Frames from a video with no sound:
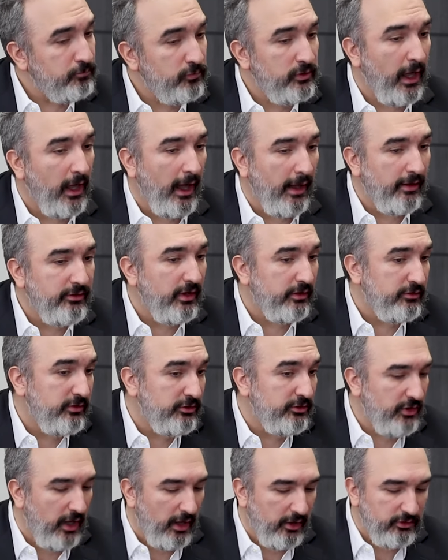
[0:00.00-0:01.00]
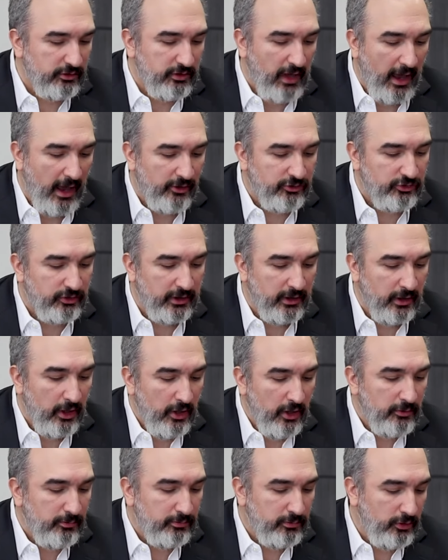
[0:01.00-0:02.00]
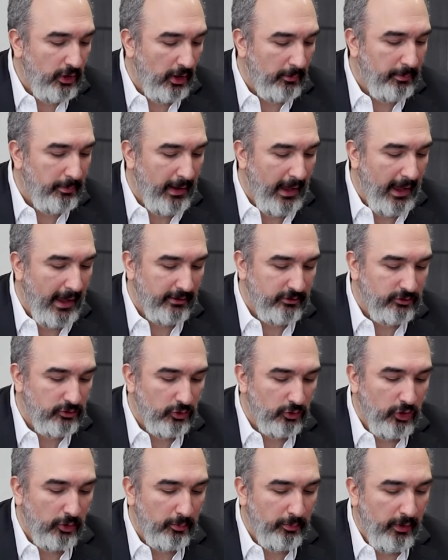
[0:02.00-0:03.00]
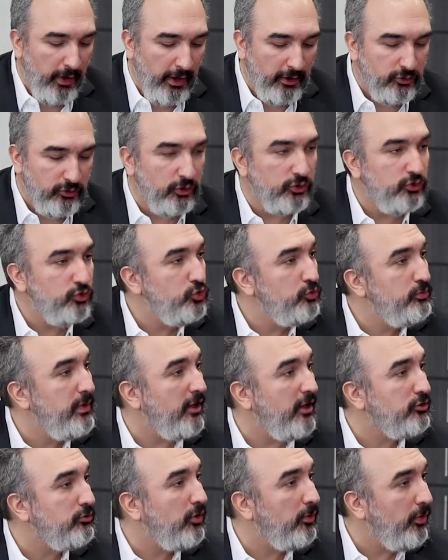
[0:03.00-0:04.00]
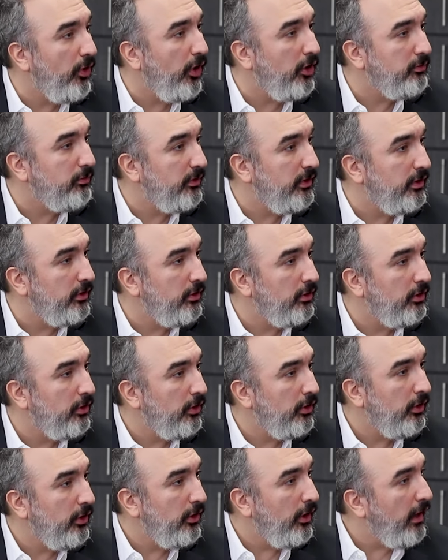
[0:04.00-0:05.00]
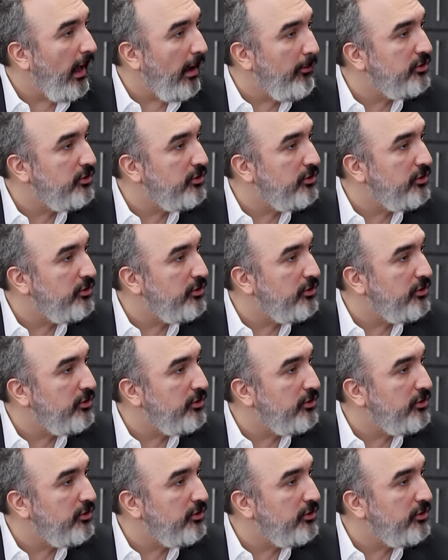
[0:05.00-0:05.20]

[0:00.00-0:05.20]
Yeah, it's actually not bad, comparing to a 2-bedroom apartment. Yeah.